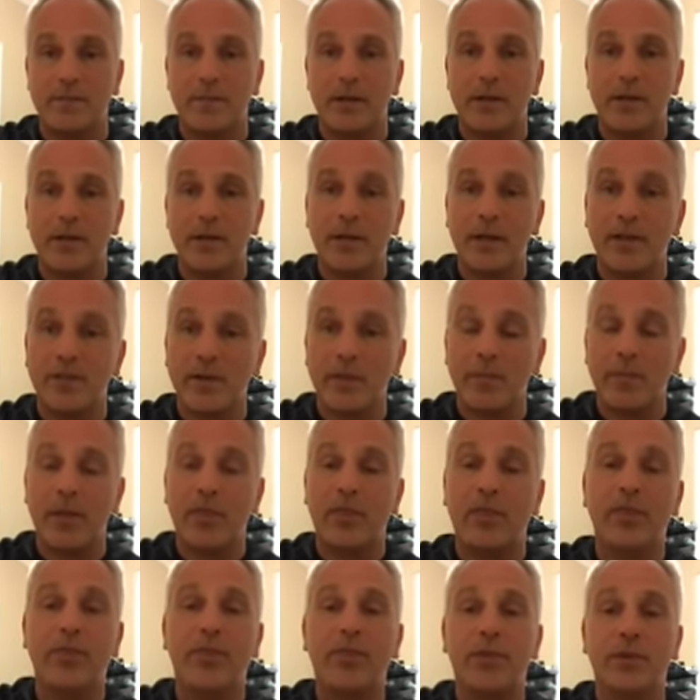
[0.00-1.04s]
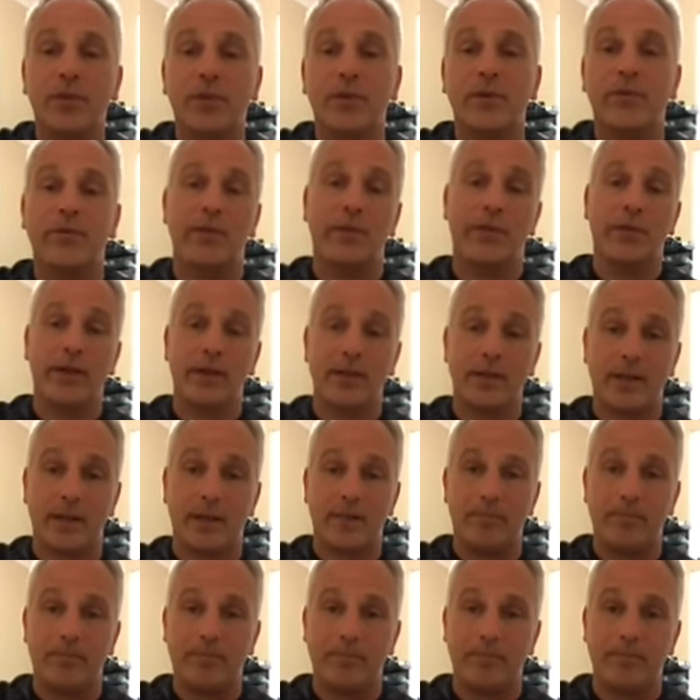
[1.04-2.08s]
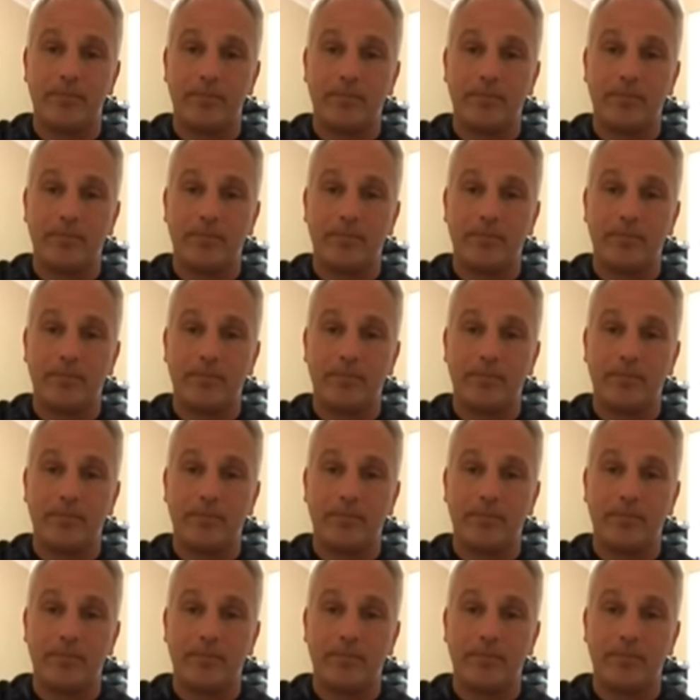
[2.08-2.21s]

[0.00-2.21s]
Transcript: I mean, you give up a third of your income